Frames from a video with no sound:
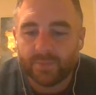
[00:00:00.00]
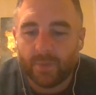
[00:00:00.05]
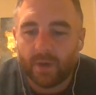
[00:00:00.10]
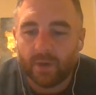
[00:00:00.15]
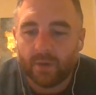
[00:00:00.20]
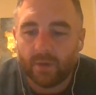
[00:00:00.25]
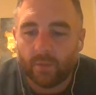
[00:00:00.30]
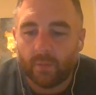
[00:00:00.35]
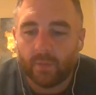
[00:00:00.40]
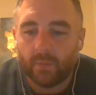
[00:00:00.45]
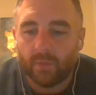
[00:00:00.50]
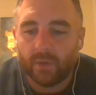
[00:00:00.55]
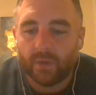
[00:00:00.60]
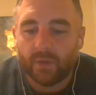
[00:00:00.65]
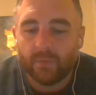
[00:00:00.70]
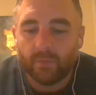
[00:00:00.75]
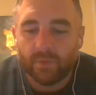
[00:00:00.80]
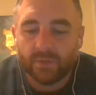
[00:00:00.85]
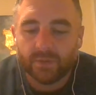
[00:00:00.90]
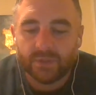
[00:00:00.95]
part or what we're,
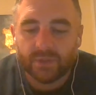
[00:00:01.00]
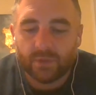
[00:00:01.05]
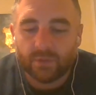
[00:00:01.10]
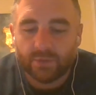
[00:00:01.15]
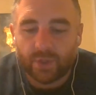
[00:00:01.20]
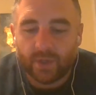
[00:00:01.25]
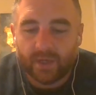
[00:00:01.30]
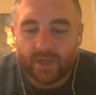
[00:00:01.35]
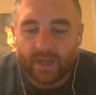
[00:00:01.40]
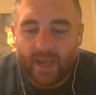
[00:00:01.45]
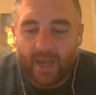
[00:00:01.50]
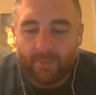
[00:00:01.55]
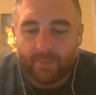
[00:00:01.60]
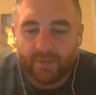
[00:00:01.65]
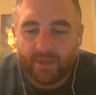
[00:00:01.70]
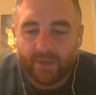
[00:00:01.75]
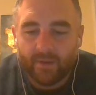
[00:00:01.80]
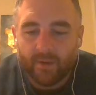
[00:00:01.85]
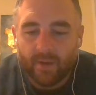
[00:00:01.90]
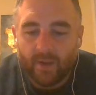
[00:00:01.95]
what's trying to
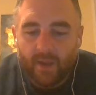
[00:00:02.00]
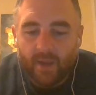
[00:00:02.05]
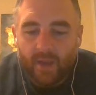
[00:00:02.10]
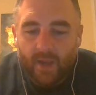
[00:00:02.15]
happen here.